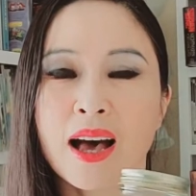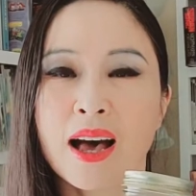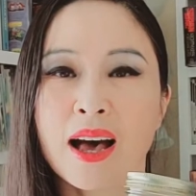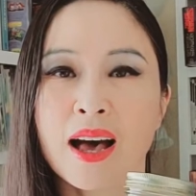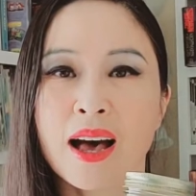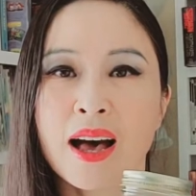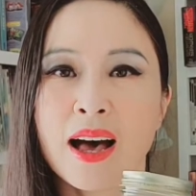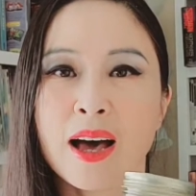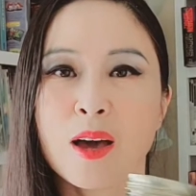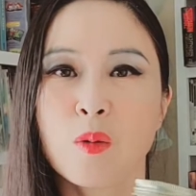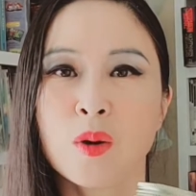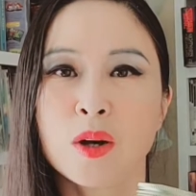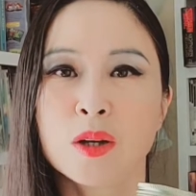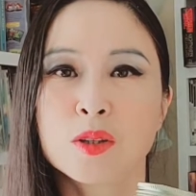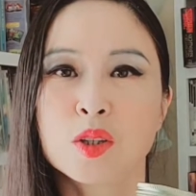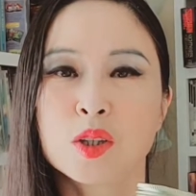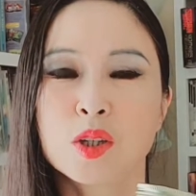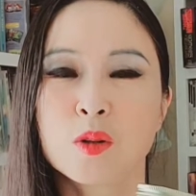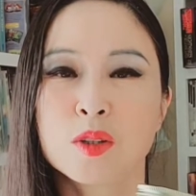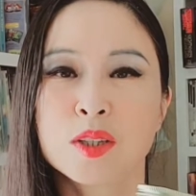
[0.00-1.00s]
I will
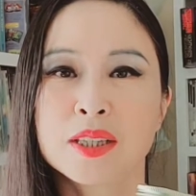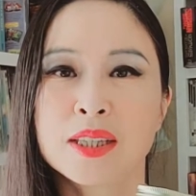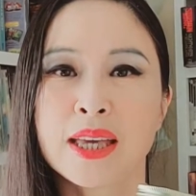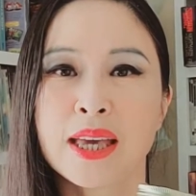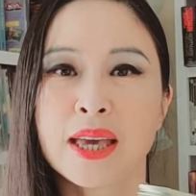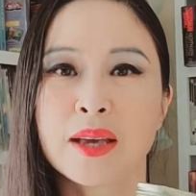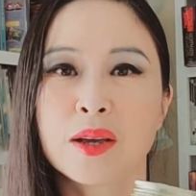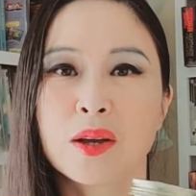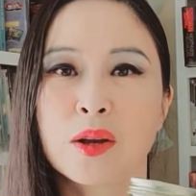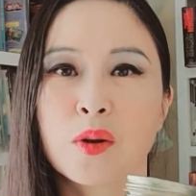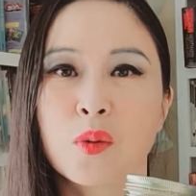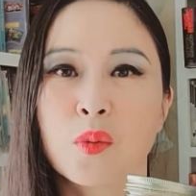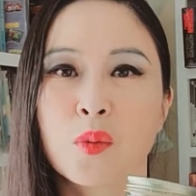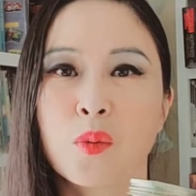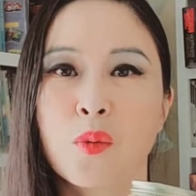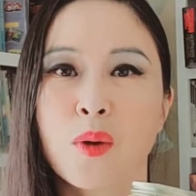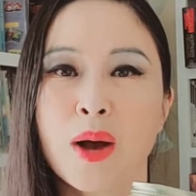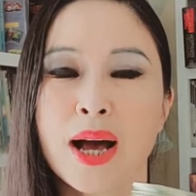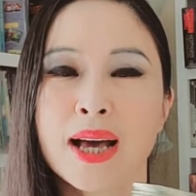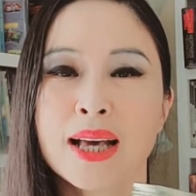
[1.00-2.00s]
associate
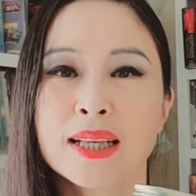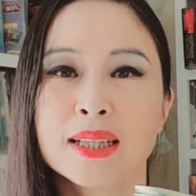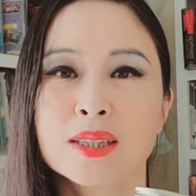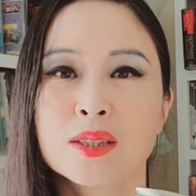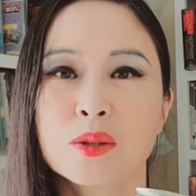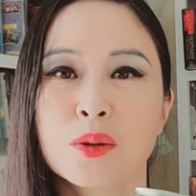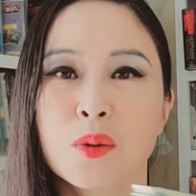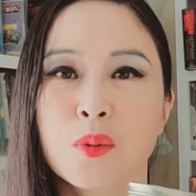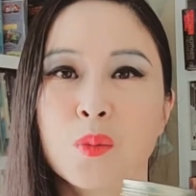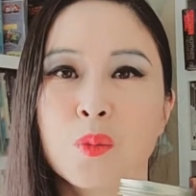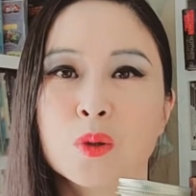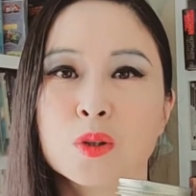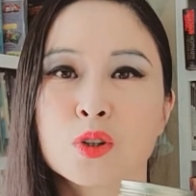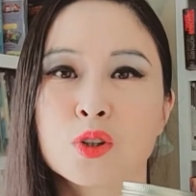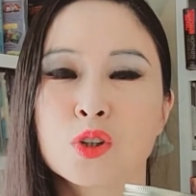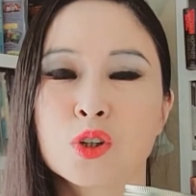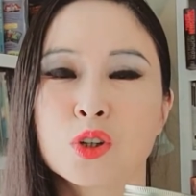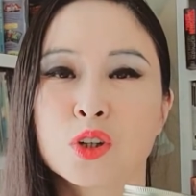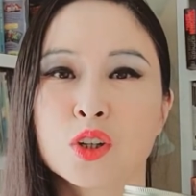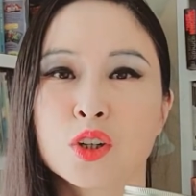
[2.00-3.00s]
rice with
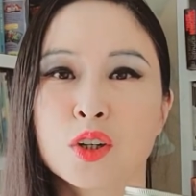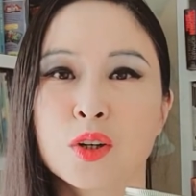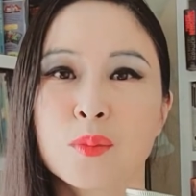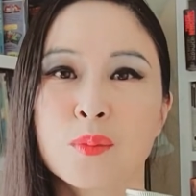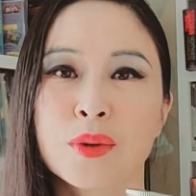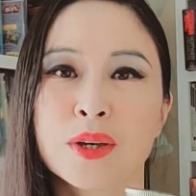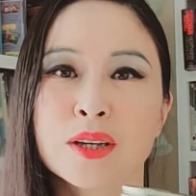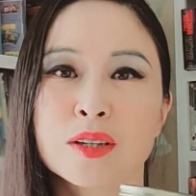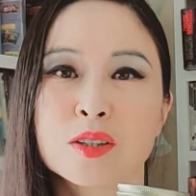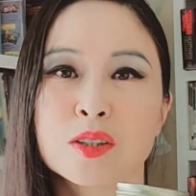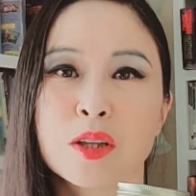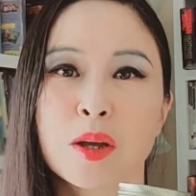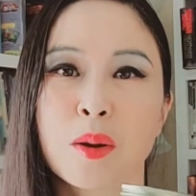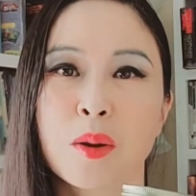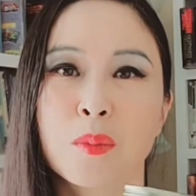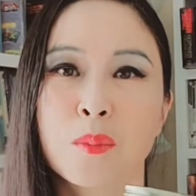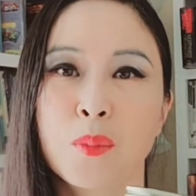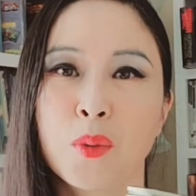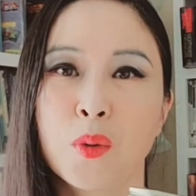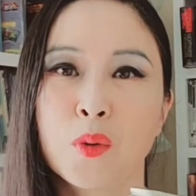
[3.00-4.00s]
sugar because they
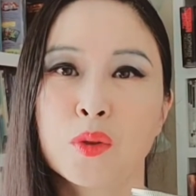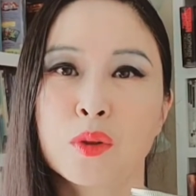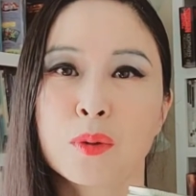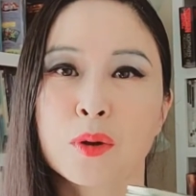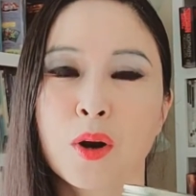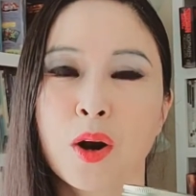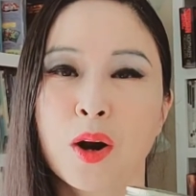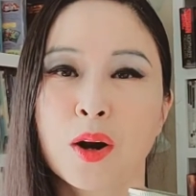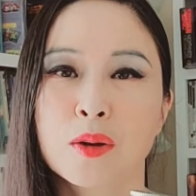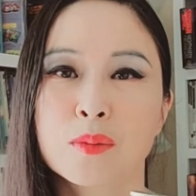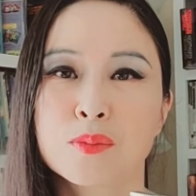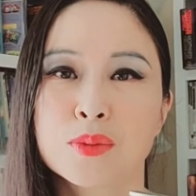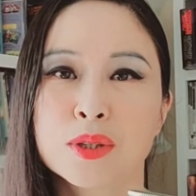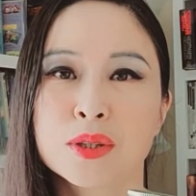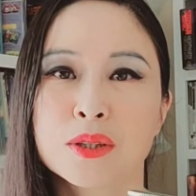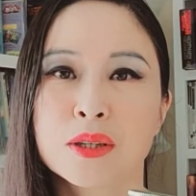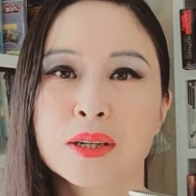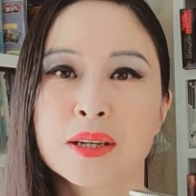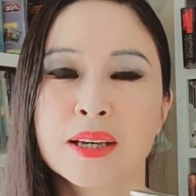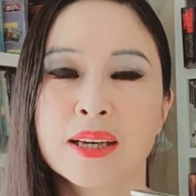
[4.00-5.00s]
are both carbs.
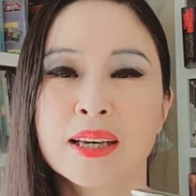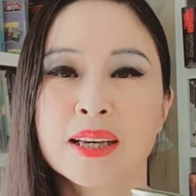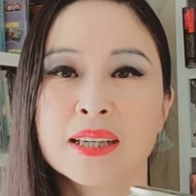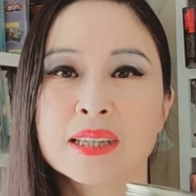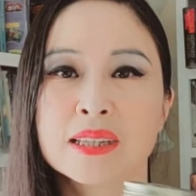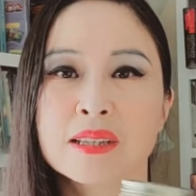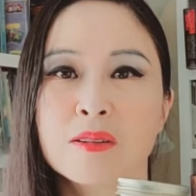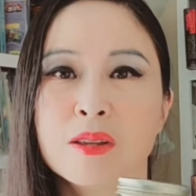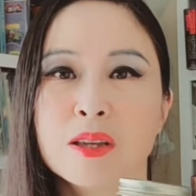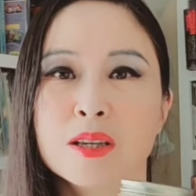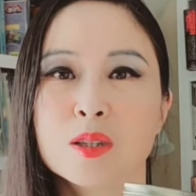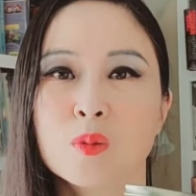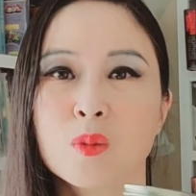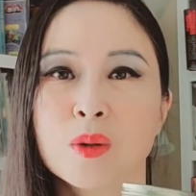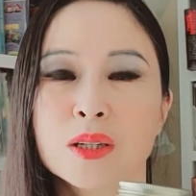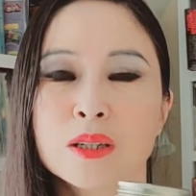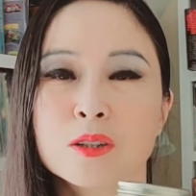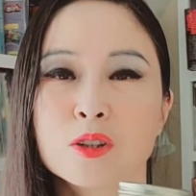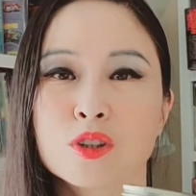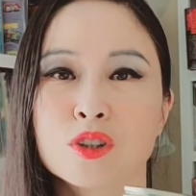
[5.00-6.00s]
So this one
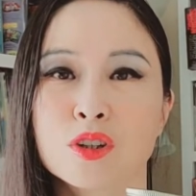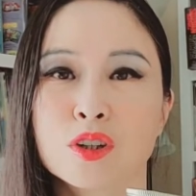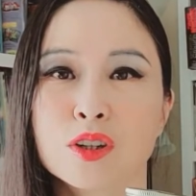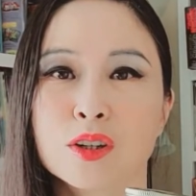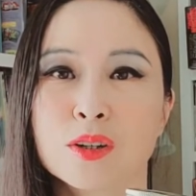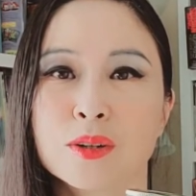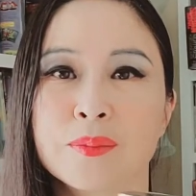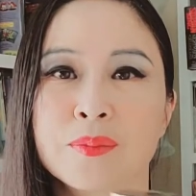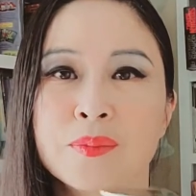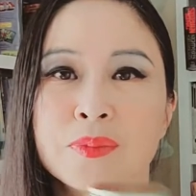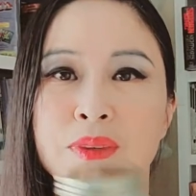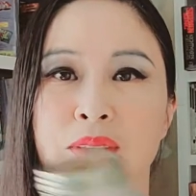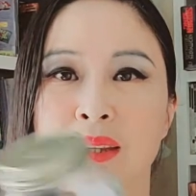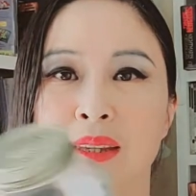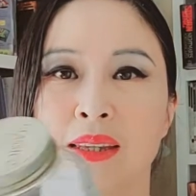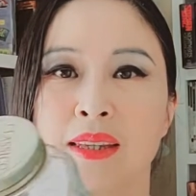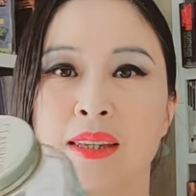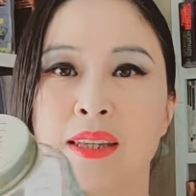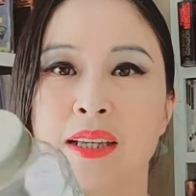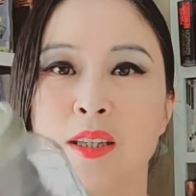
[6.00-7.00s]
is sugar.
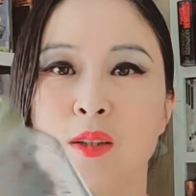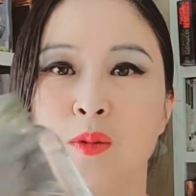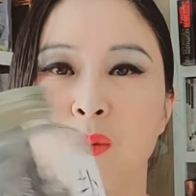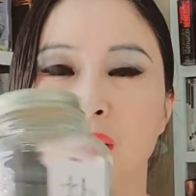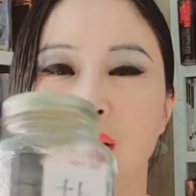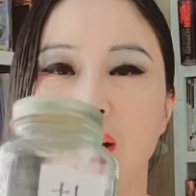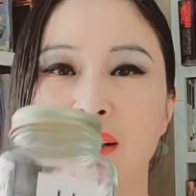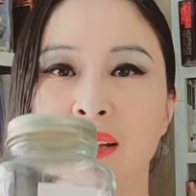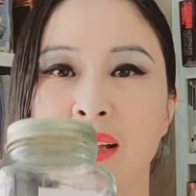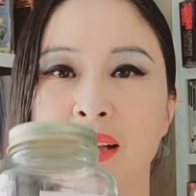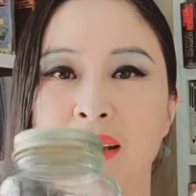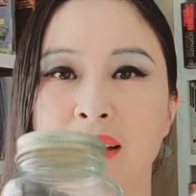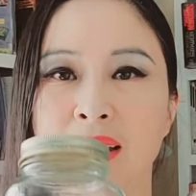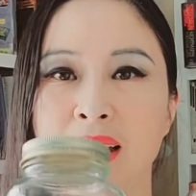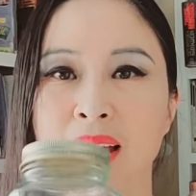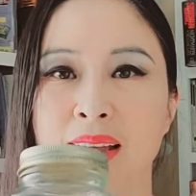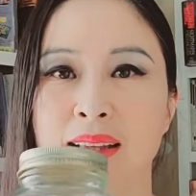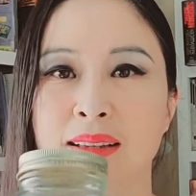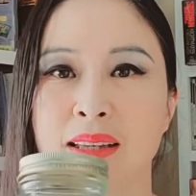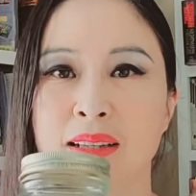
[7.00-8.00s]
This one, on the other
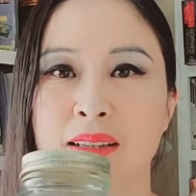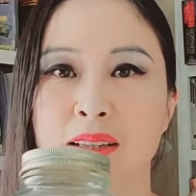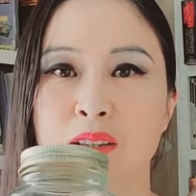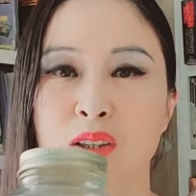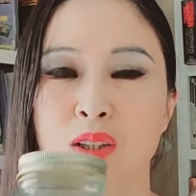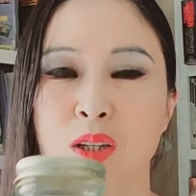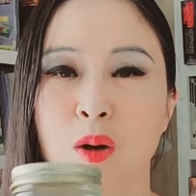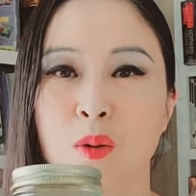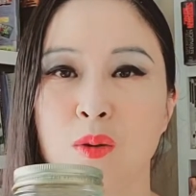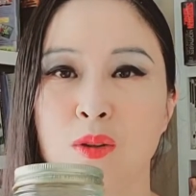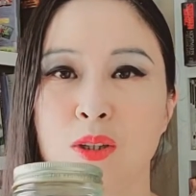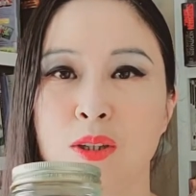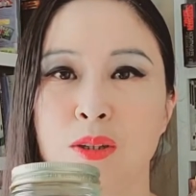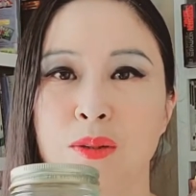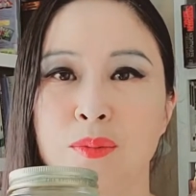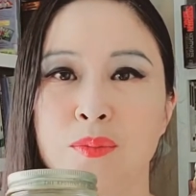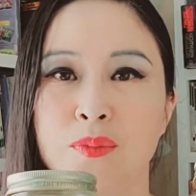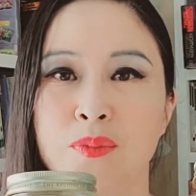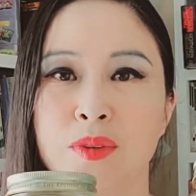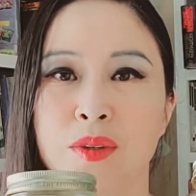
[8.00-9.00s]
hand, is salt.
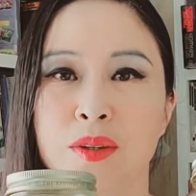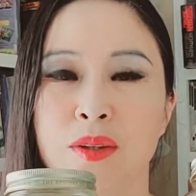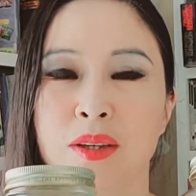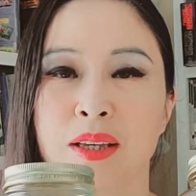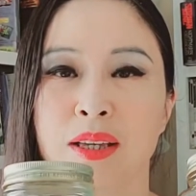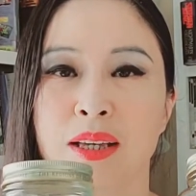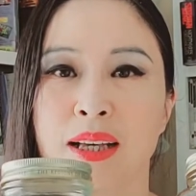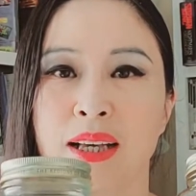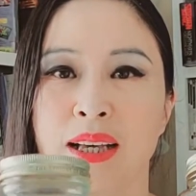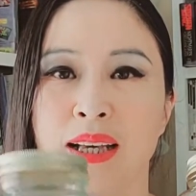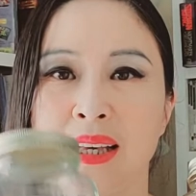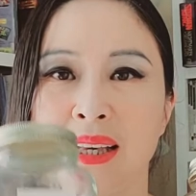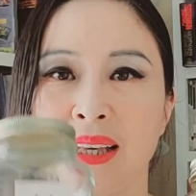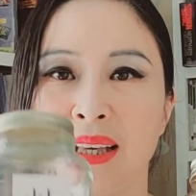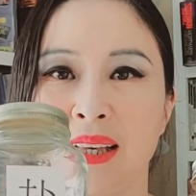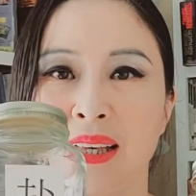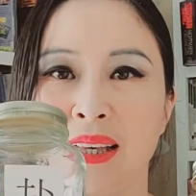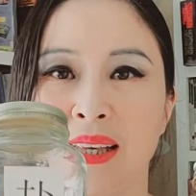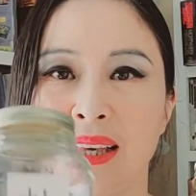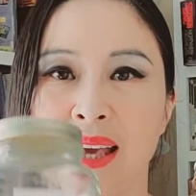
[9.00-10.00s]

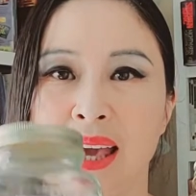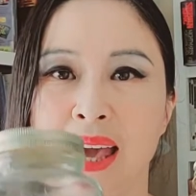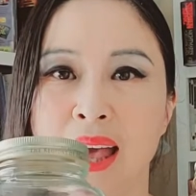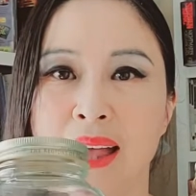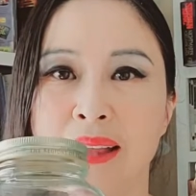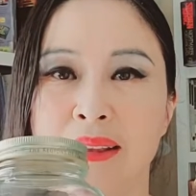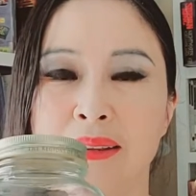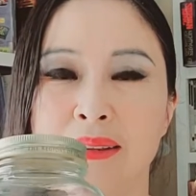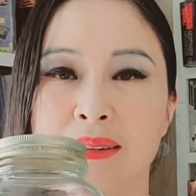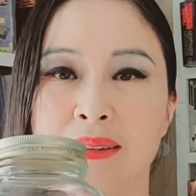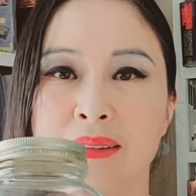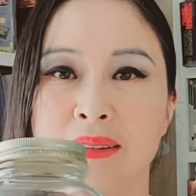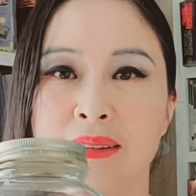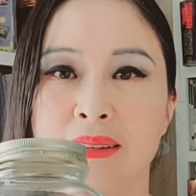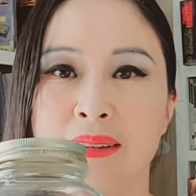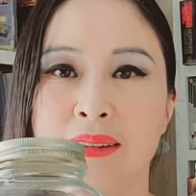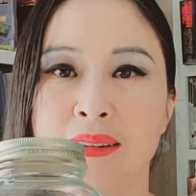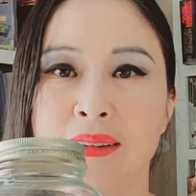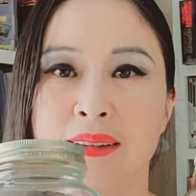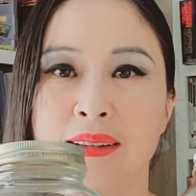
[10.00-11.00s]
Yan,
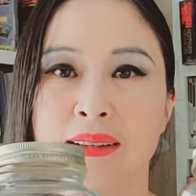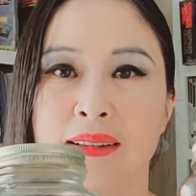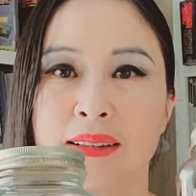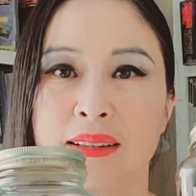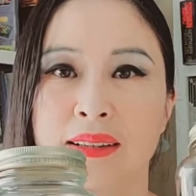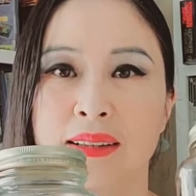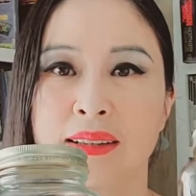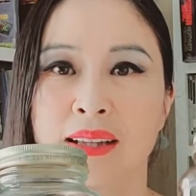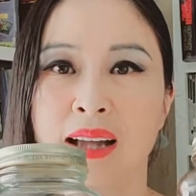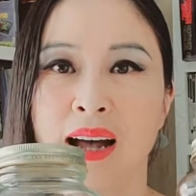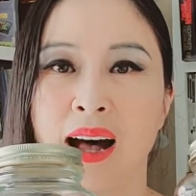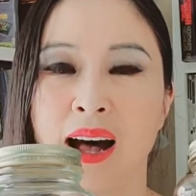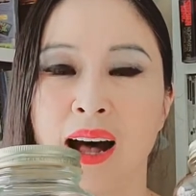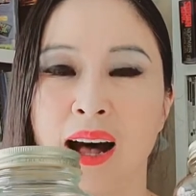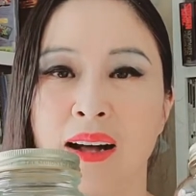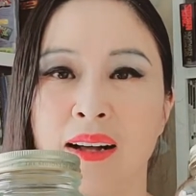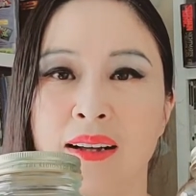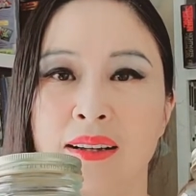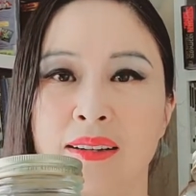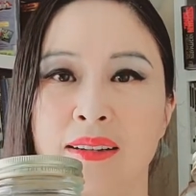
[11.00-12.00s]

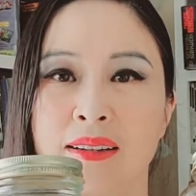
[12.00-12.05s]
tang.